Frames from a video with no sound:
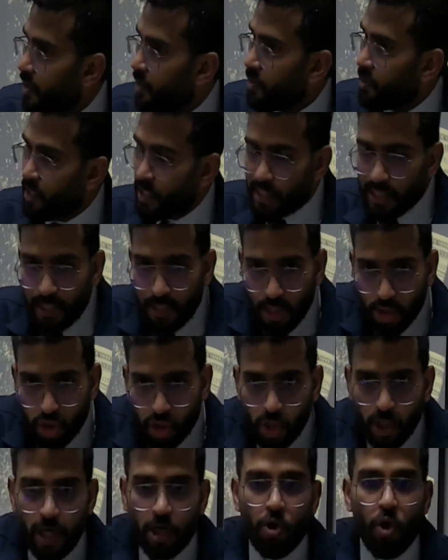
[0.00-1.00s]
this
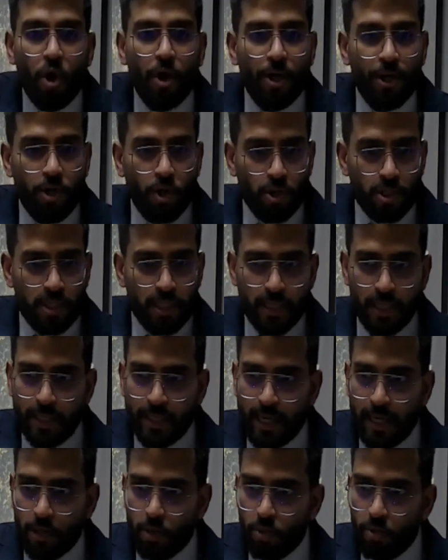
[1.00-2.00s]
industrial corridors it
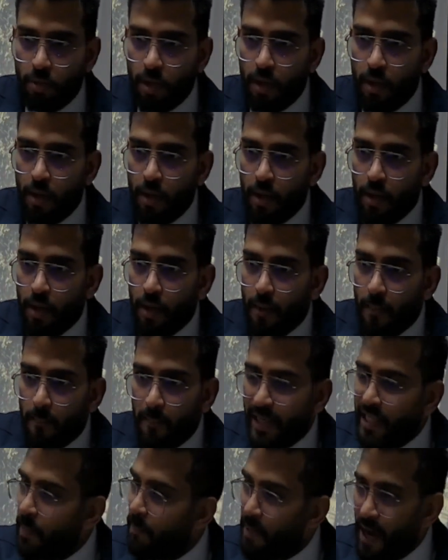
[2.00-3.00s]
can do.
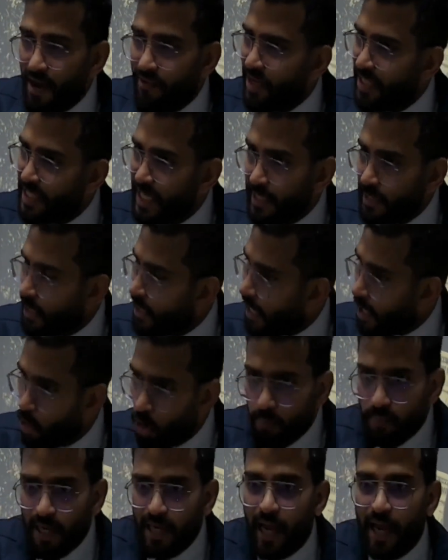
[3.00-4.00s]
But the private sector cannot
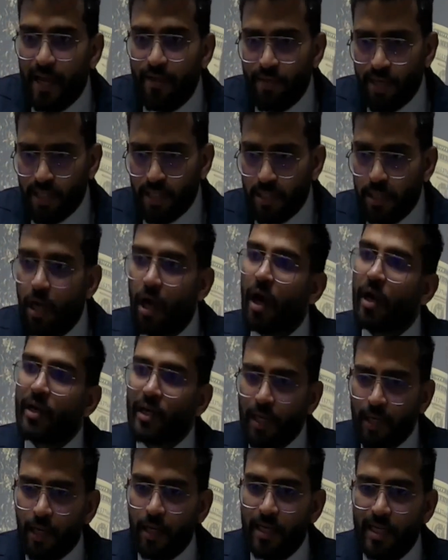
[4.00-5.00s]
build highways
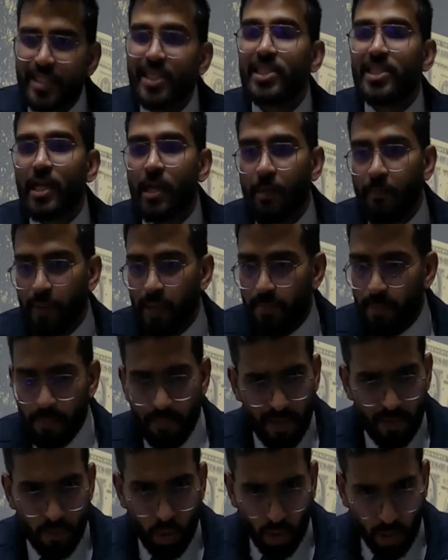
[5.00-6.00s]
unless it's in a
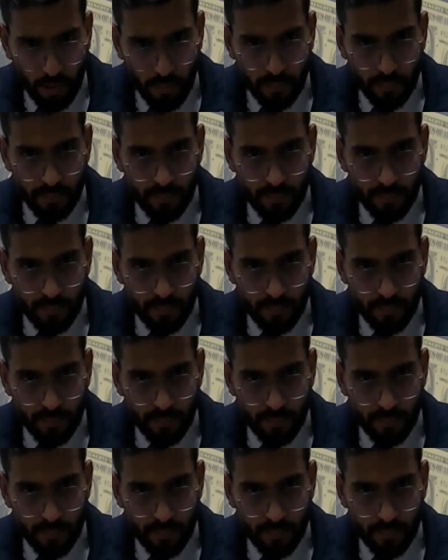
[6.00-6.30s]
PPP mode.